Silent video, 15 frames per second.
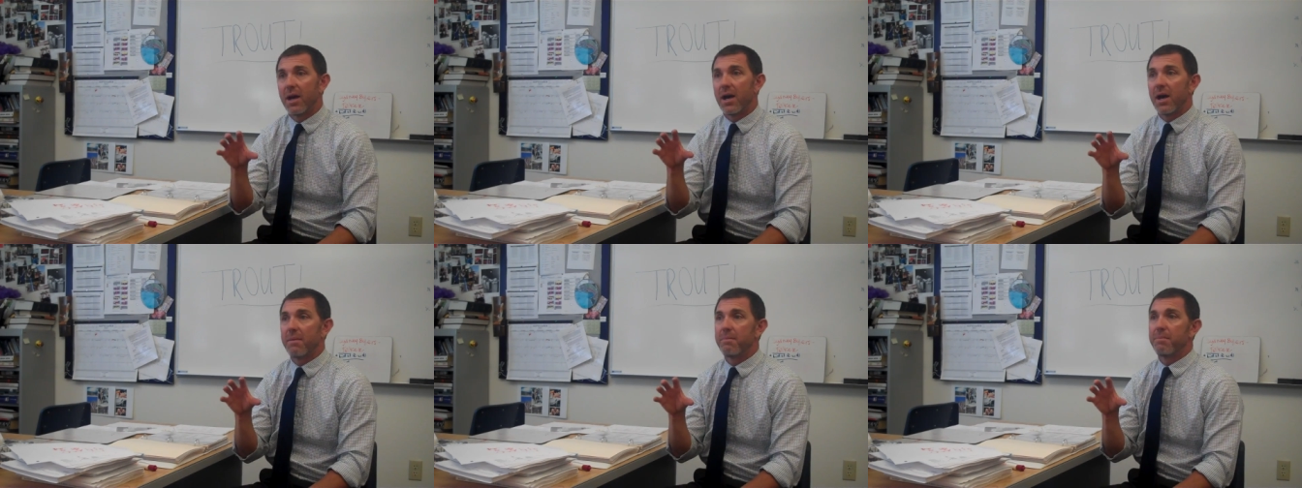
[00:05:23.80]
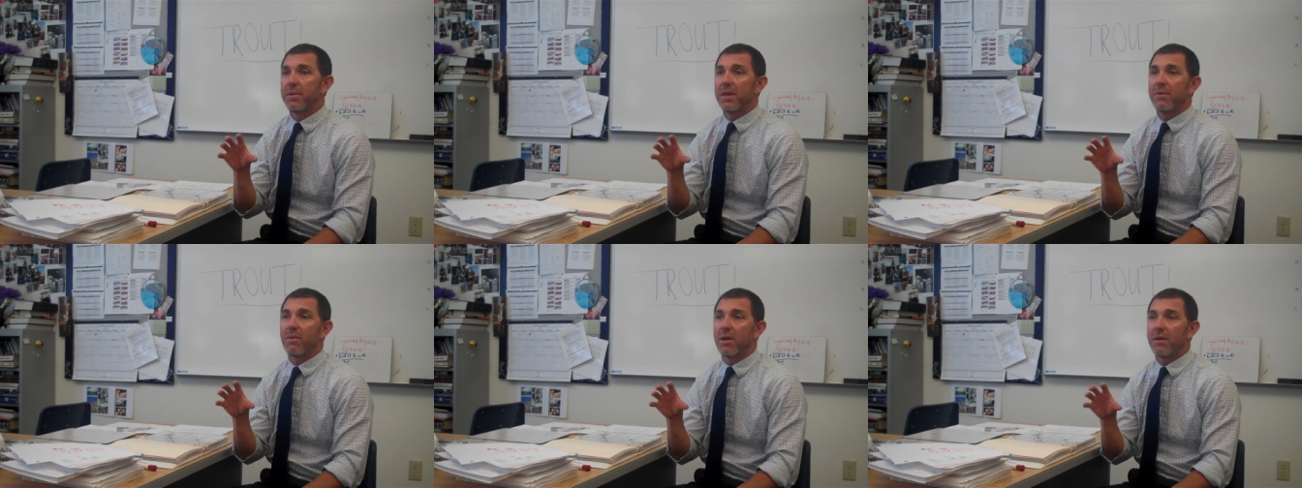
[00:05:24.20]
um, but
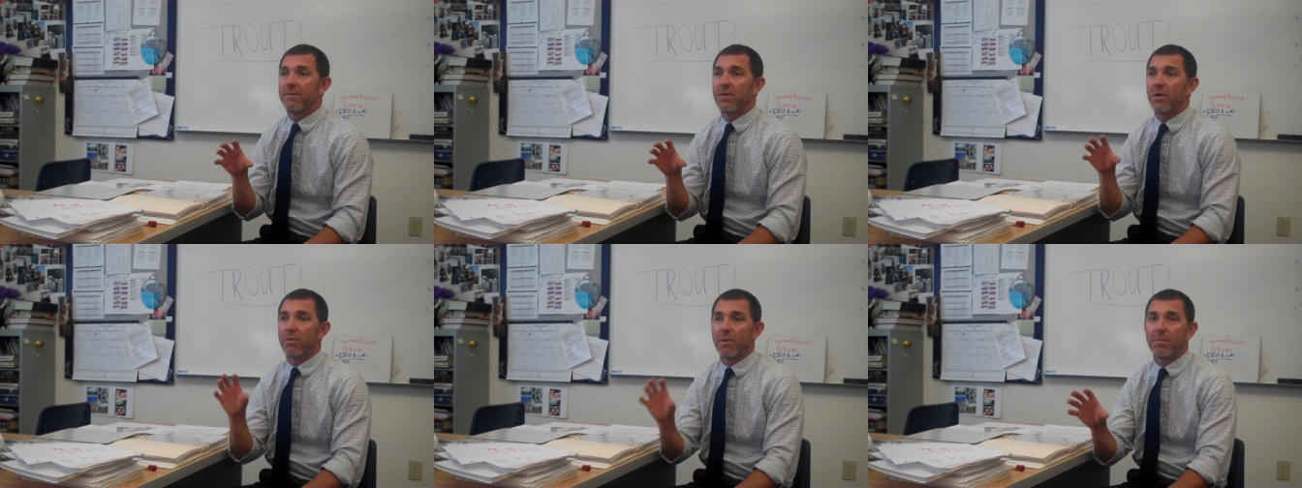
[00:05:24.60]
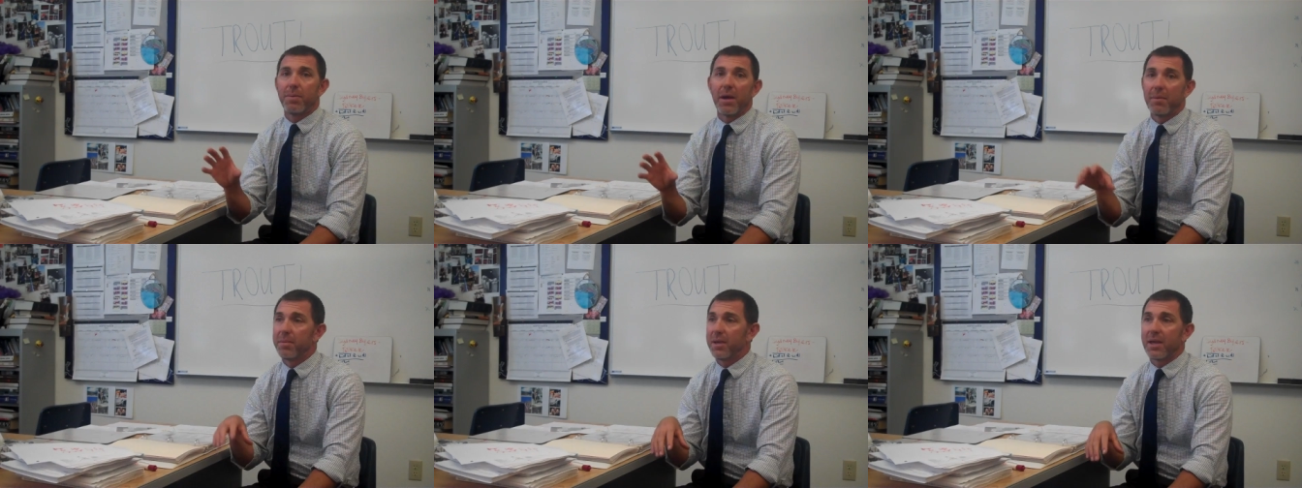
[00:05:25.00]
they want to vote
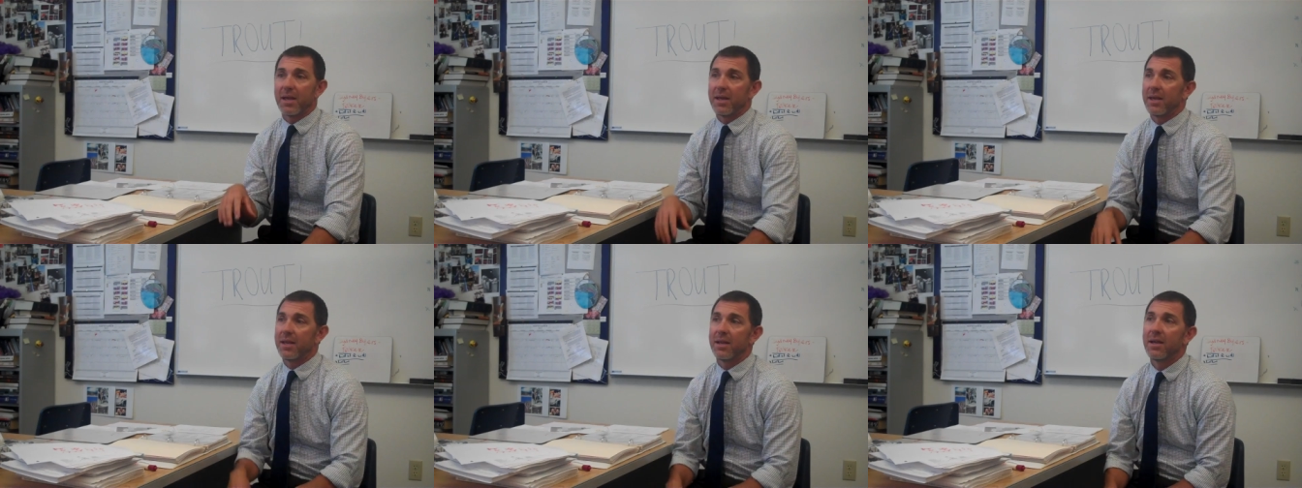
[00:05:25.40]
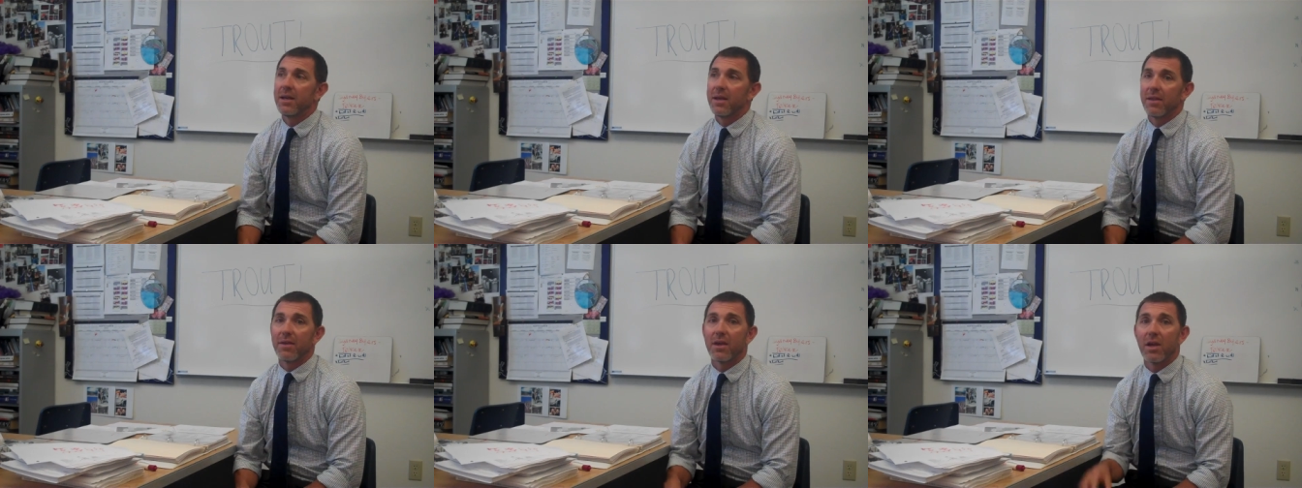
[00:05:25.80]
Republican in
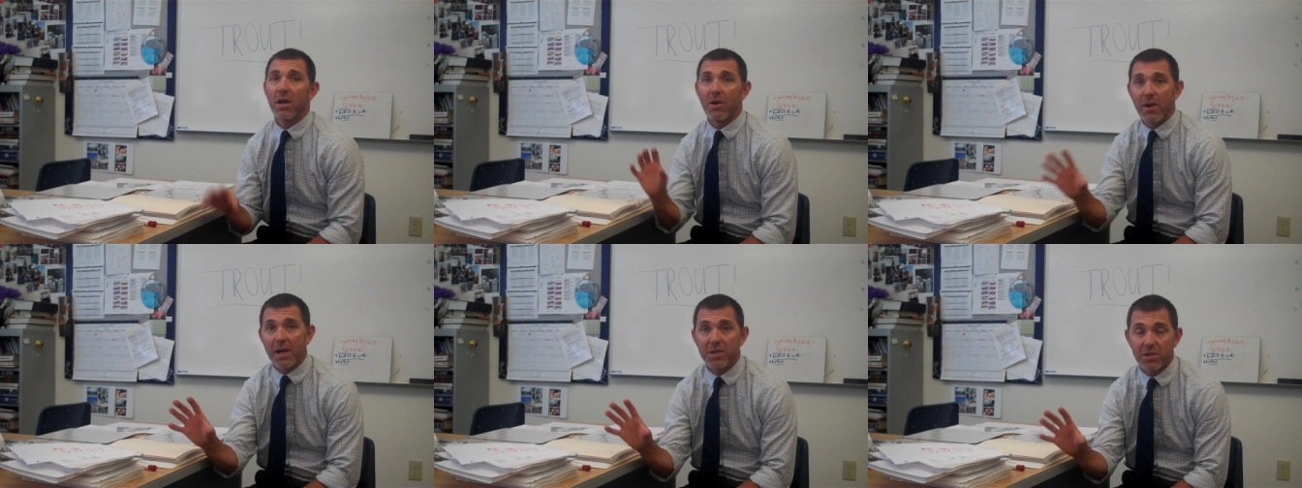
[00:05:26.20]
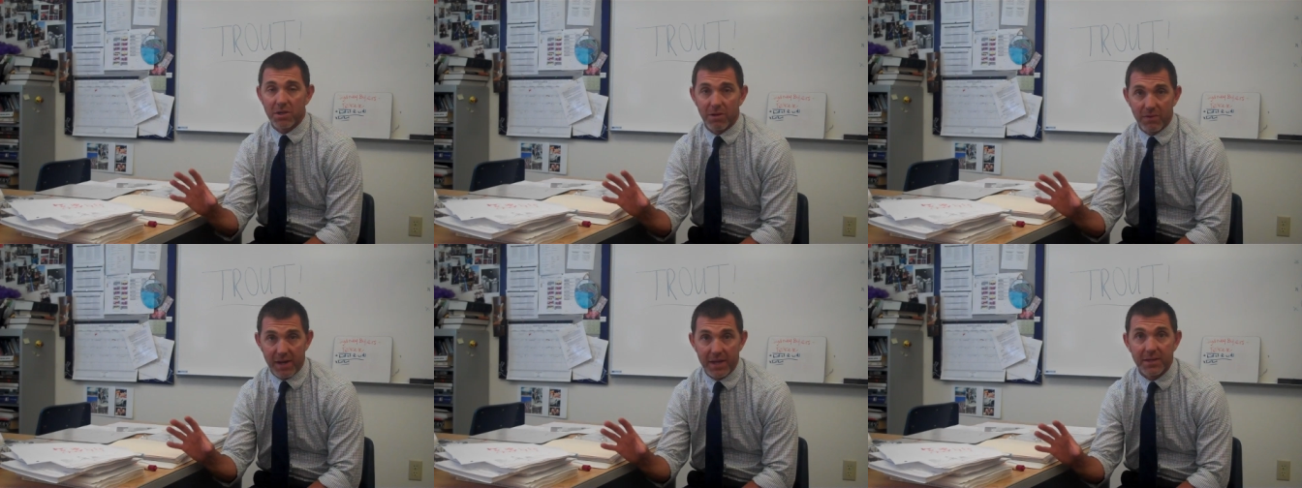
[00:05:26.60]
the
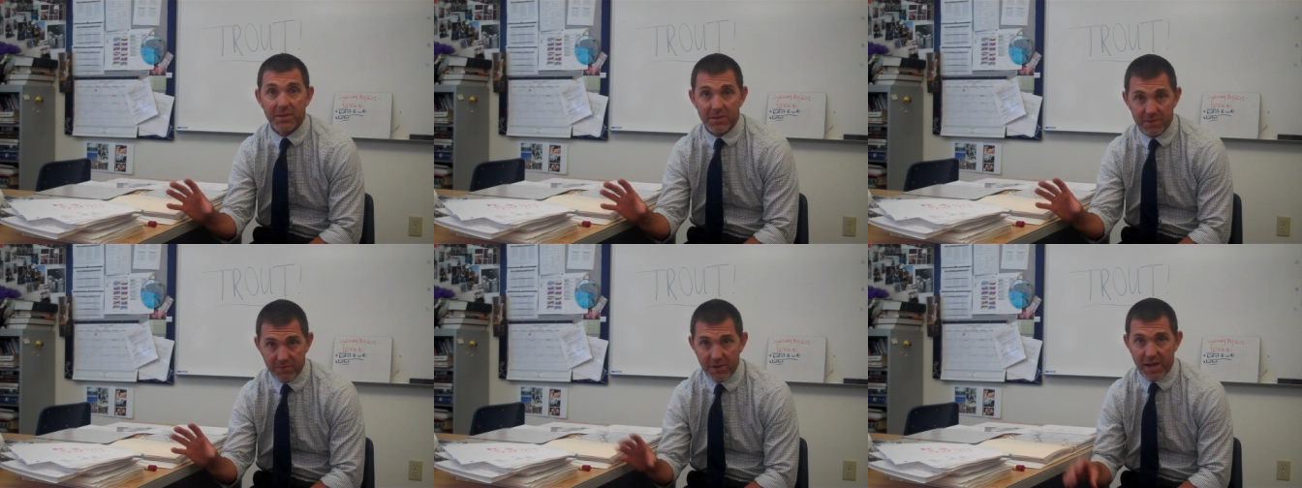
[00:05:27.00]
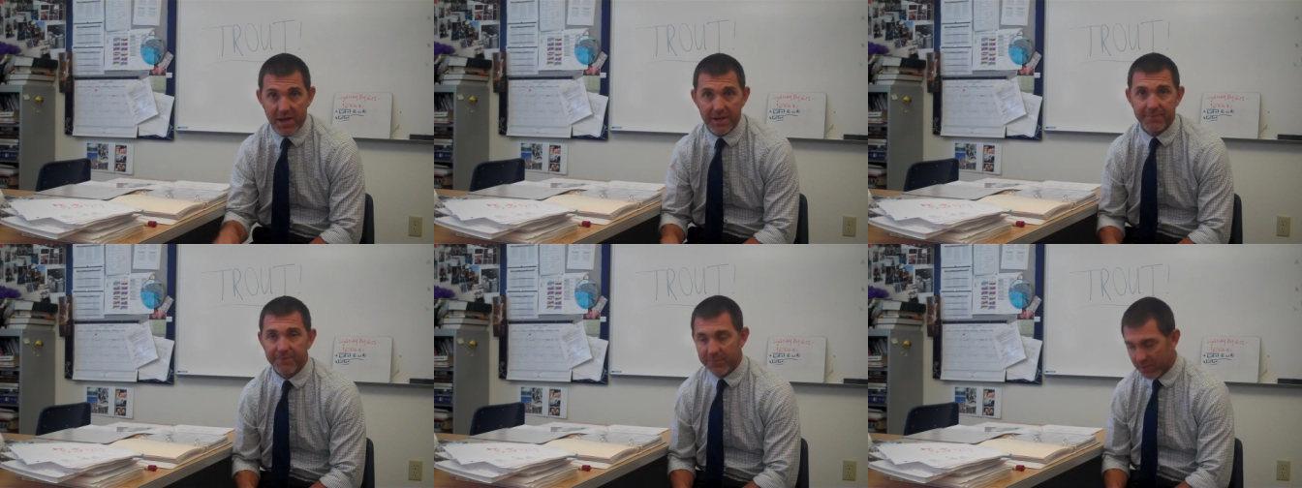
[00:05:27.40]
congressional race,
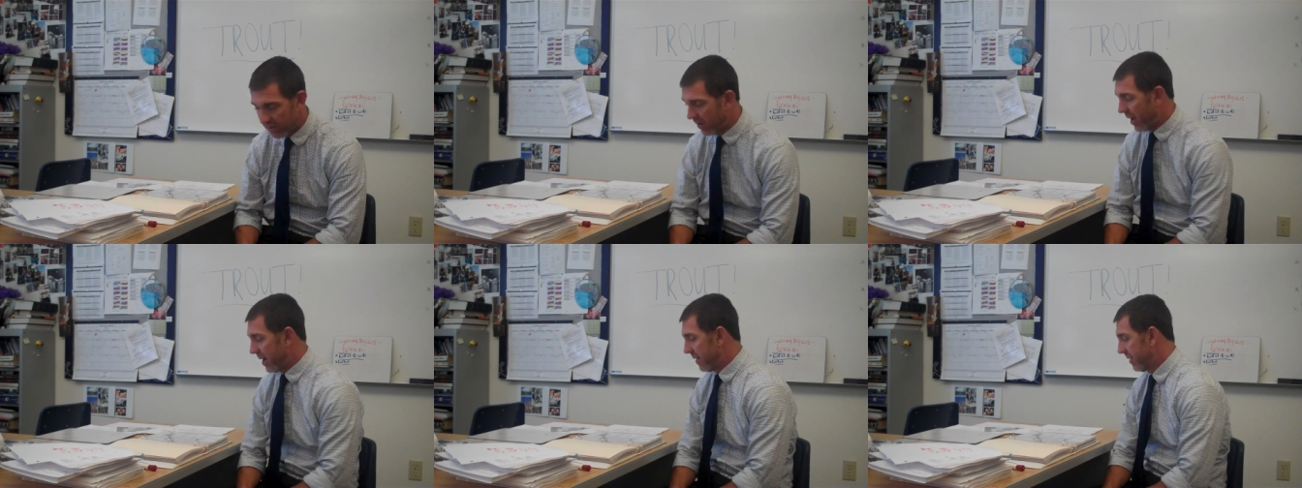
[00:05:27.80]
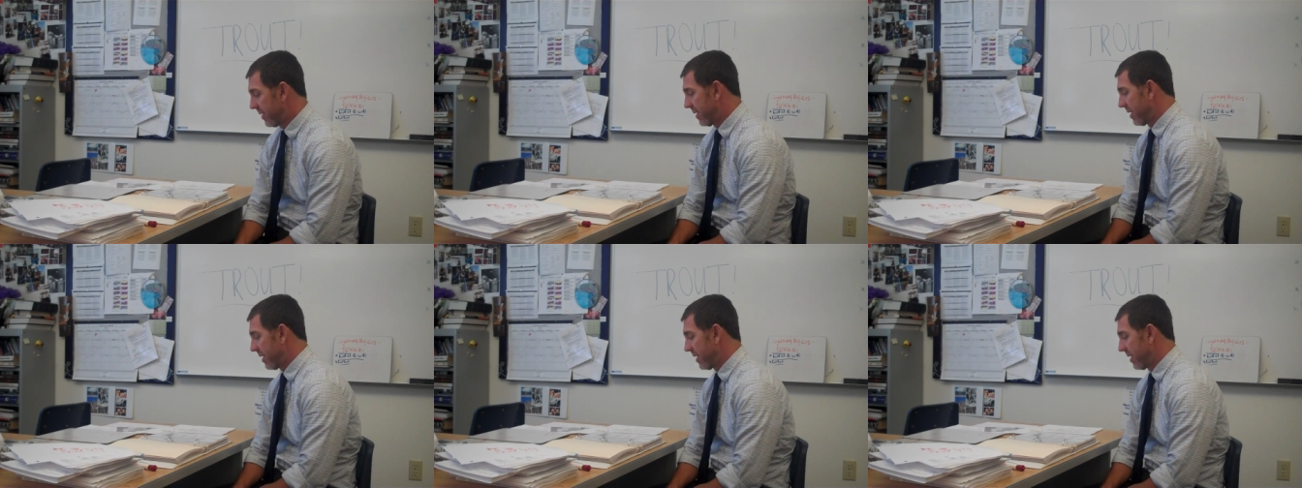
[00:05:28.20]
right? Okay.